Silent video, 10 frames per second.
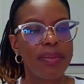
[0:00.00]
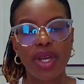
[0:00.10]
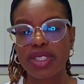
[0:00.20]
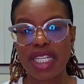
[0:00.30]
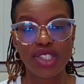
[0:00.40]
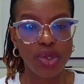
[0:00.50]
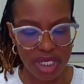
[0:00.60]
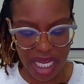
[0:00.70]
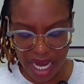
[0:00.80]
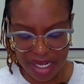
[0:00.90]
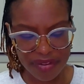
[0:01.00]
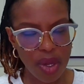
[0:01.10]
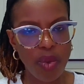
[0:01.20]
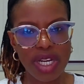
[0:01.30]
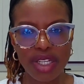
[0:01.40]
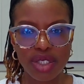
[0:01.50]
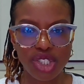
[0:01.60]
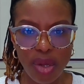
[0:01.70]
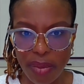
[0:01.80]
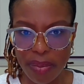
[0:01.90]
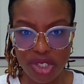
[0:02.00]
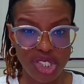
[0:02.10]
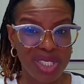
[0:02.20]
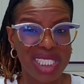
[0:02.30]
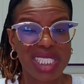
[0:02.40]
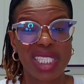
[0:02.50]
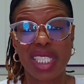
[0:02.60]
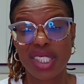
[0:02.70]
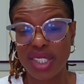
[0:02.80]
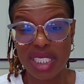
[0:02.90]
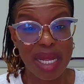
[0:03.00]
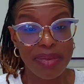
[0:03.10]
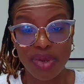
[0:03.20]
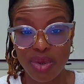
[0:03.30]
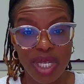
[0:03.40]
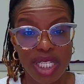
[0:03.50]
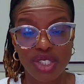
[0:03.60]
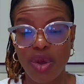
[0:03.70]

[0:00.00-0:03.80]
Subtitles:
Because they're so tired. If they wanted a job opportunity, they just slept through it.